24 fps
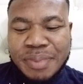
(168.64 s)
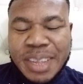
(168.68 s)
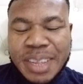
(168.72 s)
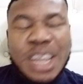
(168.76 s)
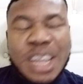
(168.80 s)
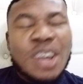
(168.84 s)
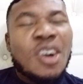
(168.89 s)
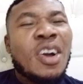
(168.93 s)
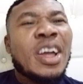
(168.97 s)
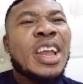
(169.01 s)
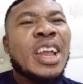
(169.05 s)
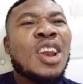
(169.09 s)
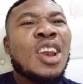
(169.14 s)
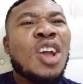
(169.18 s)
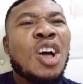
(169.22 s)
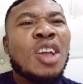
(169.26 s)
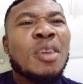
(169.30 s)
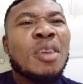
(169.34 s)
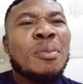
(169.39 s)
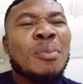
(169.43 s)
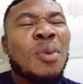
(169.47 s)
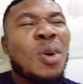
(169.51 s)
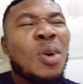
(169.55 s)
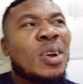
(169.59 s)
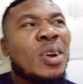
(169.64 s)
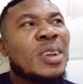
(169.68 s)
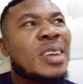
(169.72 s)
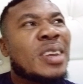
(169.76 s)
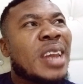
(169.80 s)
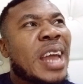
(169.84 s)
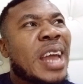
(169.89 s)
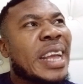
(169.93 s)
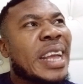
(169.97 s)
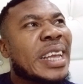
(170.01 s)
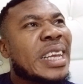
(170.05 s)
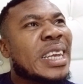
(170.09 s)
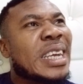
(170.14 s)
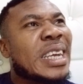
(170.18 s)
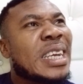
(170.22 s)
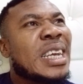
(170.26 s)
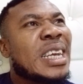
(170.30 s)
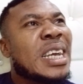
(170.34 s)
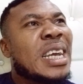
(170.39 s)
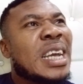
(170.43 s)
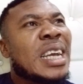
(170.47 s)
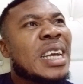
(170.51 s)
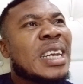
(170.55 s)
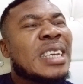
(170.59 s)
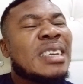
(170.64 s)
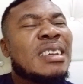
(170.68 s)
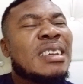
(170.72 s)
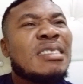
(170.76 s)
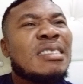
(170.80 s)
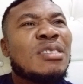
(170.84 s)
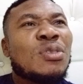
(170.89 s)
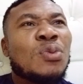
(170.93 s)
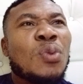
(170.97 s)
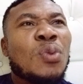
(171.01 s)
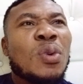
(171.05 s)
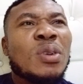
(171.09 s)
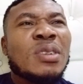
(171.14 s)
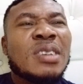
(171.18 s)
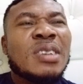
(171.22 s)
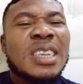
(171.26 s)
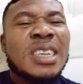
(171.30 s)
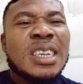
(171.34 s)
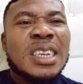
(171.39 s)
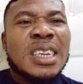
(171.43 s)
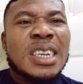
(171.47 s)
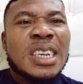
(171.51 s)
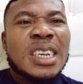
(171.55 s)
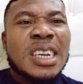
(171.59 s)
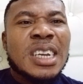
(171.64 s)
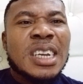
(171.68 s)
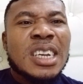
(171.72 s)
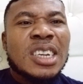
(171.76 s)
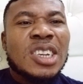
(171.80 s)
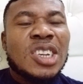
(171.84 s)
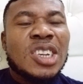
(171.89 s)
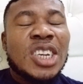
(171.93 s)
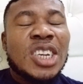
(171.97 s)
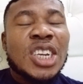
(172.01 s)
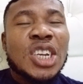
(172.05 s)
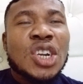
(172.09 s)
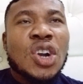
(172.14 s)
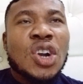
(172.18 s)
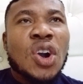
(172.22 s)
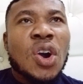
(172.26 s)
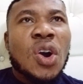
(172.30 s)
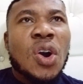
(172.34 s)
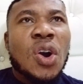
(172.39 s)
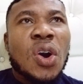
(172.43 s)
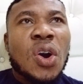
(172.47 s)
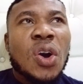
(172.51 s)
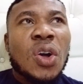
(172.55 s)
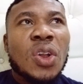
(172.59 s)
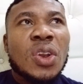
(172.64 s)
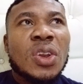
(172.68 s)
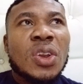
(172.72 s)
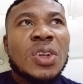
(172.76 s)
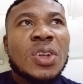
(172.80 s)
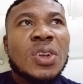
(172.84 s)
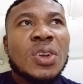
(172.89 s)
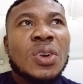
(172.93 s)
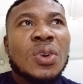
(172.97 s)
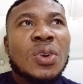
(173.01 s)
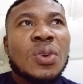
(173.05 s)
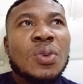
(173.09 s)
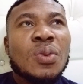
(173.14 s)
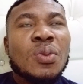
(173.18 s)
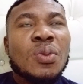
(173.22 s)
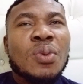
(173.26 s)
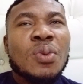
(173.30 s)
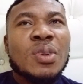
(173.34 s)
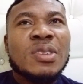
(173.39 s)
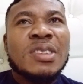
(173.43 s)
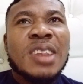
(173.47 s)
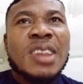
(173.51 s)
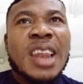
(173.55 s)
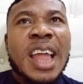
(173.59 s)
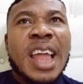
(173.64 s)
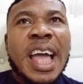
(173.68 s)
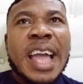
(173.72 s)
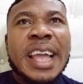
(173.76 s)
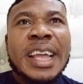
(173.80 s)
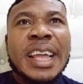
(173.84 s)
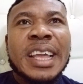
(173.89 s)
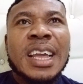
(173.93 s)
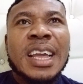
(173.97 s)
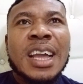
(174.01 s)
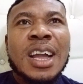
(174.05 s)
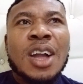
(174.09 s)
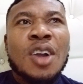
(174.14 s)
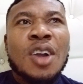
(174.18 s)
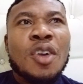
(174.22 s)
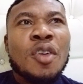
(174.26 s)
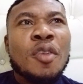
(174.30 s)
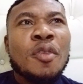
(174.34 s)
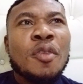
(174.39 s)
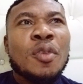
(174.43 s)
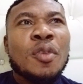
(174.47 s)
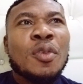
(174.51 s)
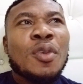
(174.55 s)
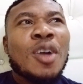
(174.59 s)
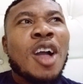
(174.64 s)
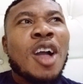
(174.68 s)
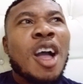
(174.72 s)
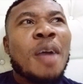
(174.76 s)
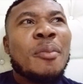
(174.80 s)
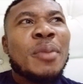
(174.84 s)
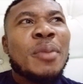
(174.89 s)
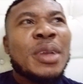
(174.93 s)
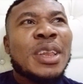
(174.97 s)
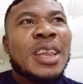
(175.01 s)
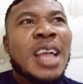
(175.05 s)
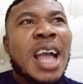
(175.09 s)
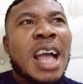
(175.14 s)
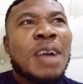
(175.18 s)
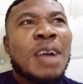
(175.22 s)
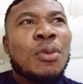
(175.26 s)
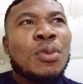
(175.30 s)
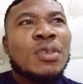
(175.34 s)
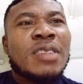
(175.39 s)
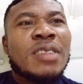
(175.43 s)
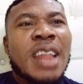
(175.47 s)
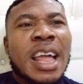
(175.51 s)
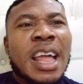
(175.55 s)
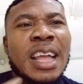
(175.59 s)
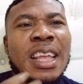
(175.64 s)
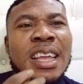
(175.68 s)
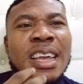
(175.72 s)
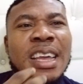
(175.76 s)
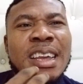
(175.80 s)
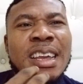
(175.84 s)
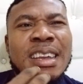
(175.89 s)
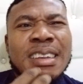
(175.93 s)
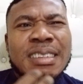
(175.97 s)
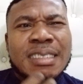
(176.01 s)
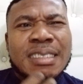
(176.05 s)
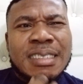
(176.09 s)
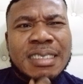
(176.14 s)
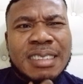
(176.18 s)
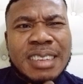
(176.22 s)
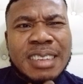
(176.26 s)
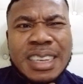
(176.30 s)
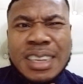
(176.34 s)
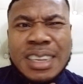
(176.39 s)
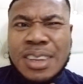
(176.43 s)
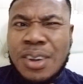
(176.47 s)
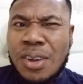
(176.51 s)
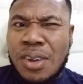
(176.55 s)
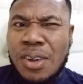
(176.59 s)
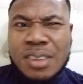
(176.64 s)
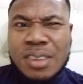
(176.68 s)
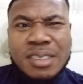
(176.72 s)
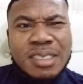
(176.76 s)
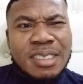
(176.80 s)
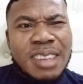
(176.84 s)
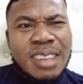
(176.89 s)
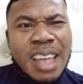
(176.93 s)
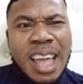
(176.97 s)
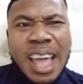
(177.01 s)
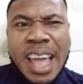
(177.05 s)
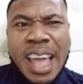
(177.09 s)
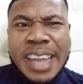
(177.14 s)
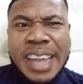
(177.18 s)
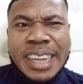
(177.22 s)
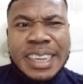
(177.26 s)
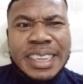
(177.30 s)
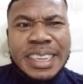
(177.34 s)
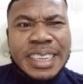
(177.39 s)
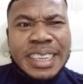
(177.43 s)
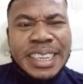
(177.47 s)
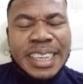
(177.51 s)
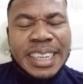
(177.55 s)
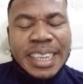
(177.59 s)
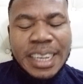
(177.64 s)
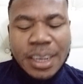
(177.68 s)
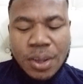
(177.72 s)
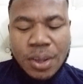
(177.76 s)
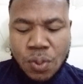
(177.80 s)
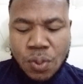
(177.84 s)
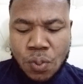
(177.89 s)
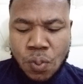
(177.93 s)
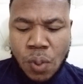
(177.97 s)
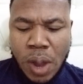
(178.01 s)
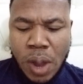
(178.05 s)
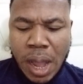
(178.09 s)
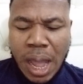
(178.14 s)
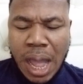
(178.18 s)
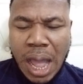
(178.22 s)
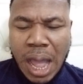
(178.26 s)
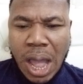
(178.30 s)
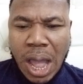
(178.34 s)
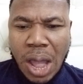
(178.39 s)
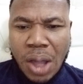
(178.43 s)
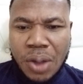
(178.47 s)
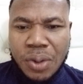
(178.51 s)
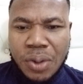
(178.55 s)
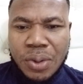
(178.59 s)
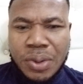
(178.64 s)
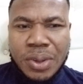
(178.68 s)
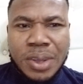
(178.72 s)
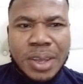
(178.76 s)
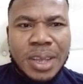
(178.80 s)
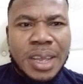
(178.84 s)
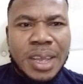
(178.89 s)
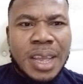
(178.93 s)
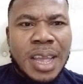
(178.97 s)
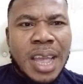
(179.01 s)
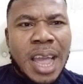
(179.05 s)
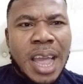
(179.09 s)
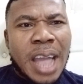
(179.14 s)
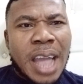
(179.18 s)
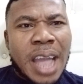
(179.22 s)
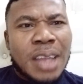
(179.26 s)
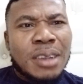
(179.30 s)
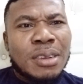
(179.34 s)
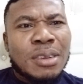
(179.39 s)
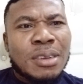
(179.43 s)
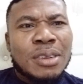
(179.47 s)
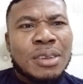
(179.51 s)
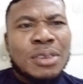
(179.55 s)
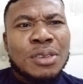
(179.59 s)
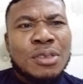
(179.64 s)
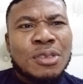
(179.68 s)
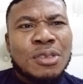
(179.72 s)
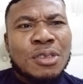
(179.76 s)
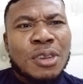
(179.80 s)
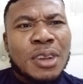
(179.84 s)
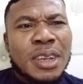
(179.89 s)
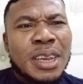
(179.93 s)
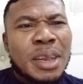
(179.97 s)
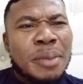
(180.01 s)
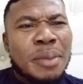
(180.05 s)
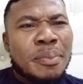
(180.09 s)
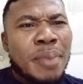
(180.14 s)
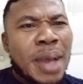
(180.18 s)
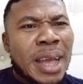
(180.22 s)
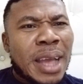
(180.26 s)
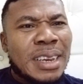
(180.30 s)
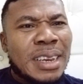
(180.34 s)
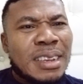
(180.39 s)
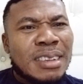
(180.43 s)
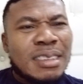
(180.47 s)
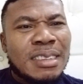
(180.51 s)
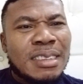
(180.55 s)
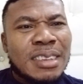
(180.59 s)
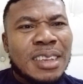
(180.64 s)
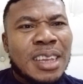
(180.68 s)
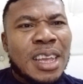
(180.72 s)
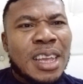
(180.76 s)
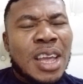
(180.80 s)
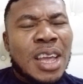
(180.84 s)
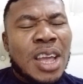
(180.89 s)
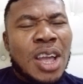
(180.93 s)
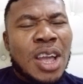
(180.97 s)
it called a lot more. Like this one she called was like, oh, I was like, zinc oxide? Wow. Are you talking about this?